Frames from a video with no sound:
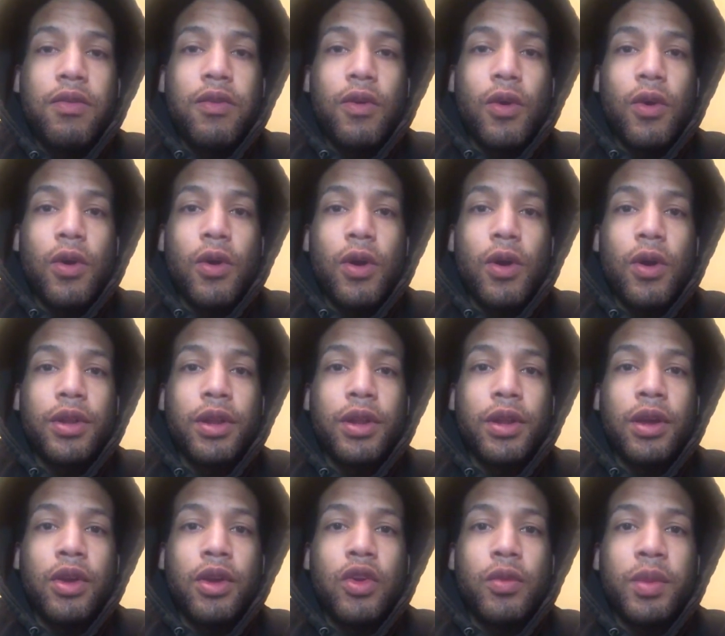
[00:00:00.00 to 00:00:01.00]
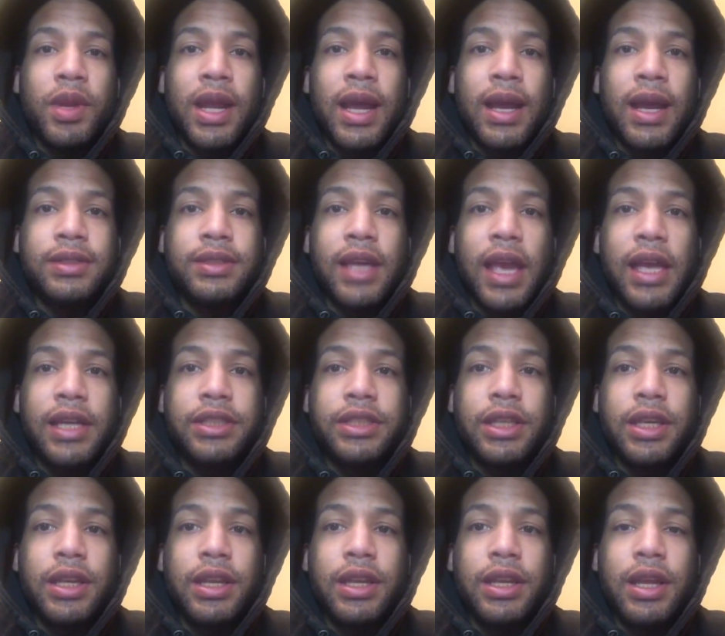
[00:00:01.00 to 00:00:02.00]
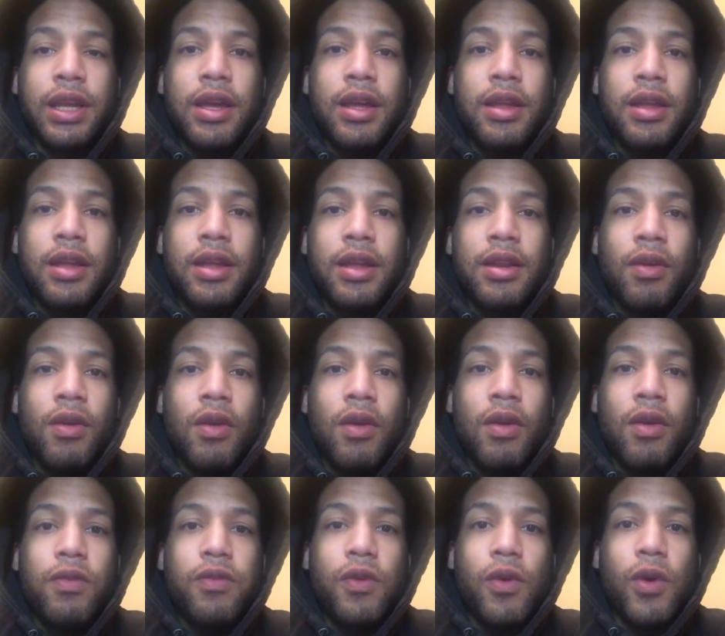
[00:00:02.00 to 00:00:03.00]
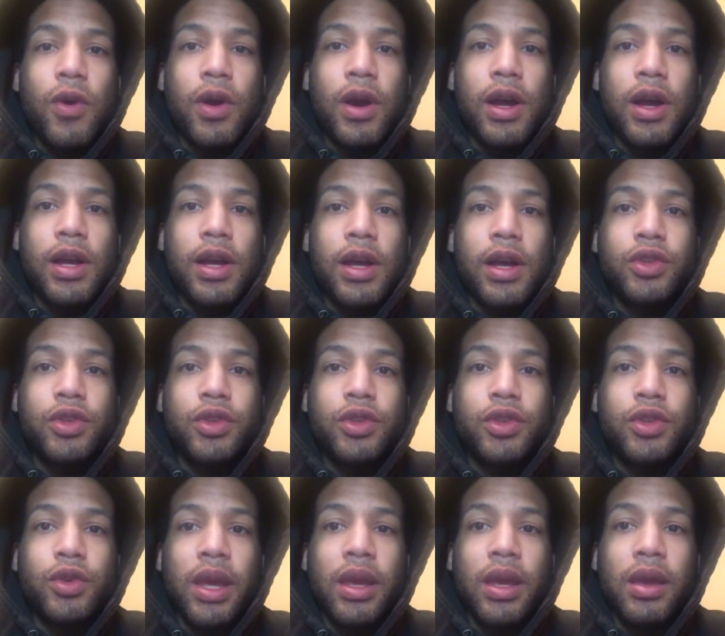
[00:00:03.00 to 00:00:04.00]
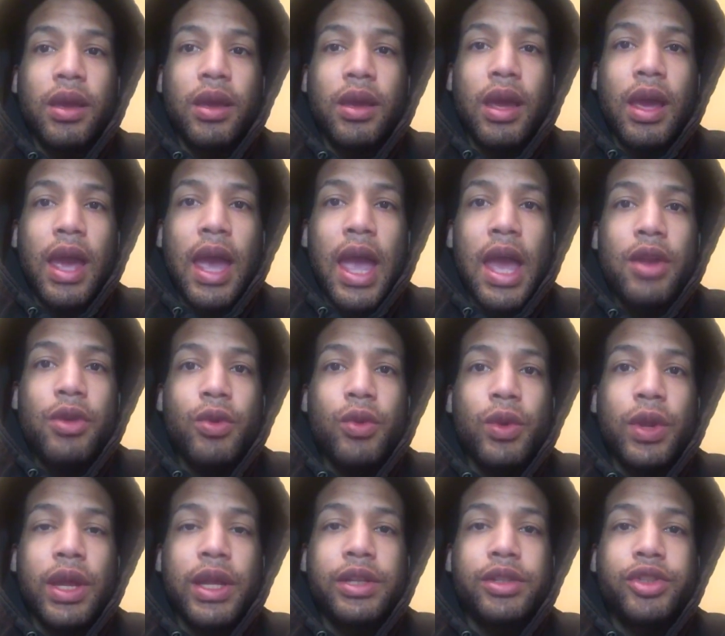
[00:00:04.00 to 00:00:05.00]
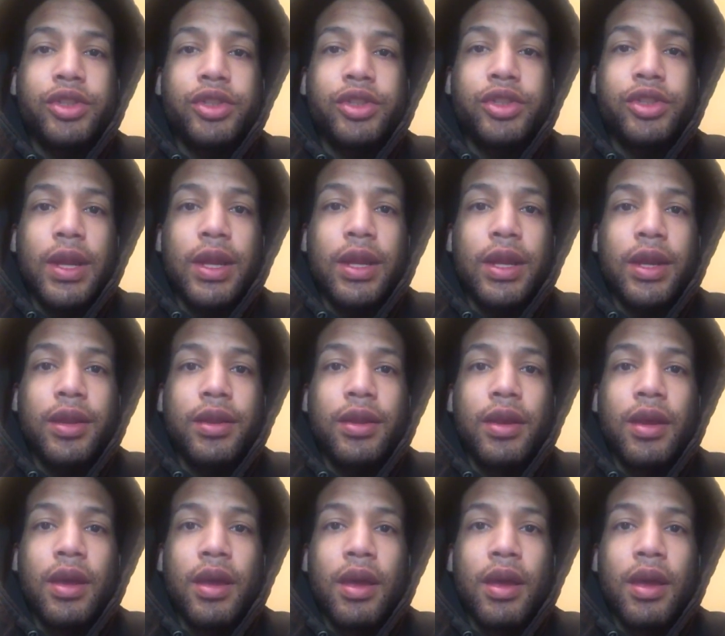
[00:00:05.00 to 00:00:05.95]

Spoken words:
for the dehumanization and for us to be handled and treated